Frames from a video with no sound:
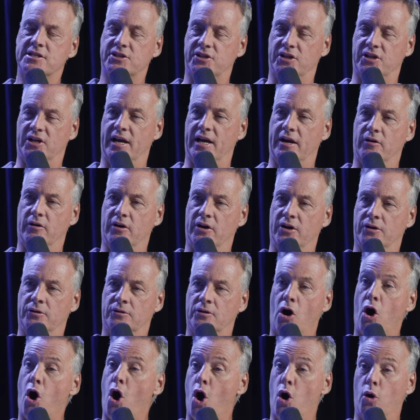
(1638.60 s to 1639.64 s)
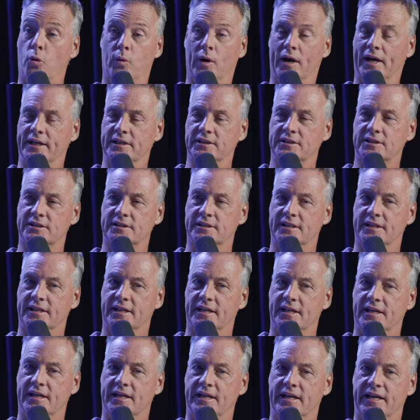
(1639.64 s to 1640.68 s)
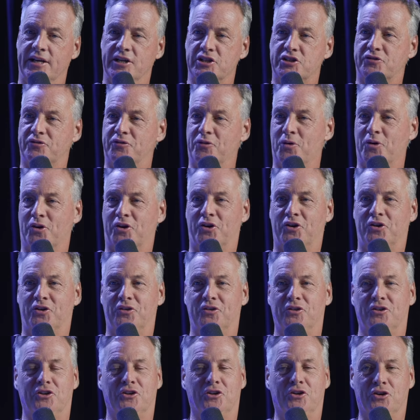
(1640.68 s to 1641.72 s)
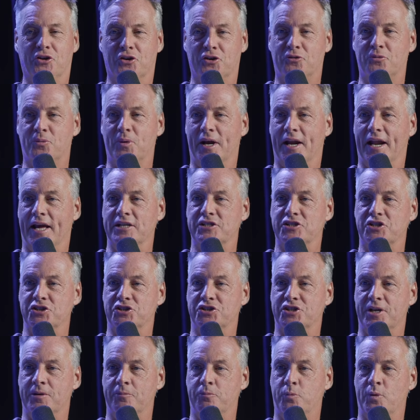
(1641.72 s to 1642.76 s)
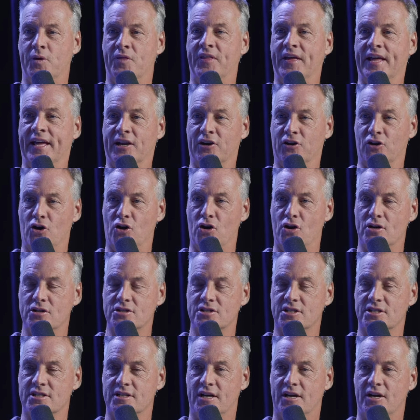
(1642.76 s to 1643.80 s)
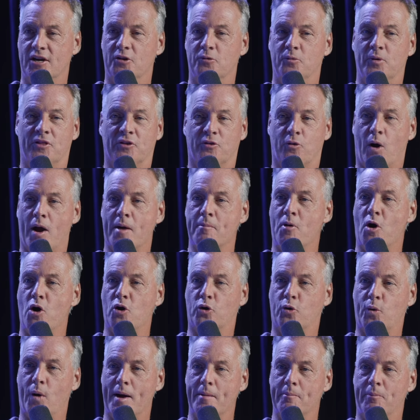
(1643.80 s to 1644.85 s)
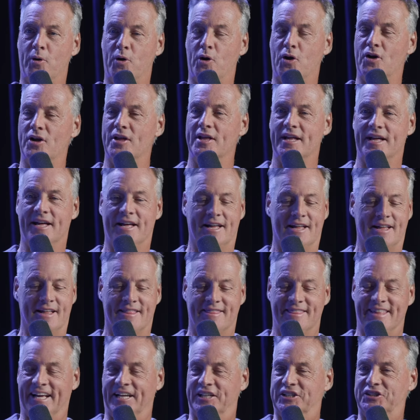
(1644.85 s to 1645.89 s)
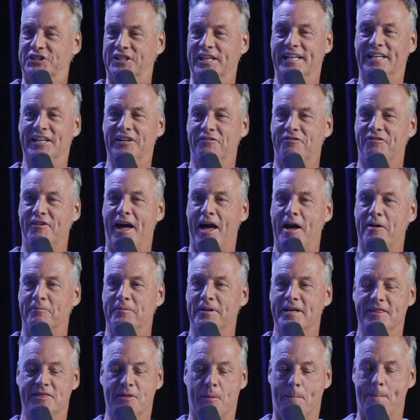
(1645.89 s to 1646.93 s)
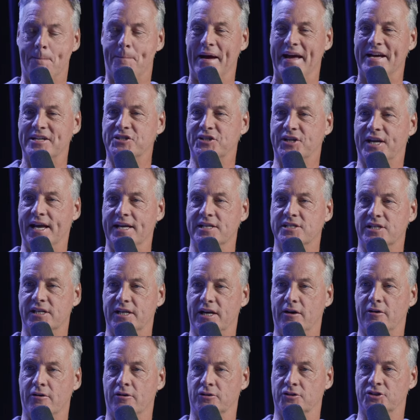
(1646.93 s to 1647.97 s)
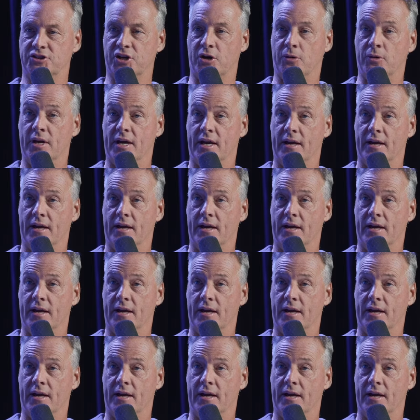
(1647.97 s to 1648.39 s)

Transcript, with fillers: scenario mm. always is for good relationship with in laws, yeah. with grandma, grandpa, mm. the extended family, the best case scenario. So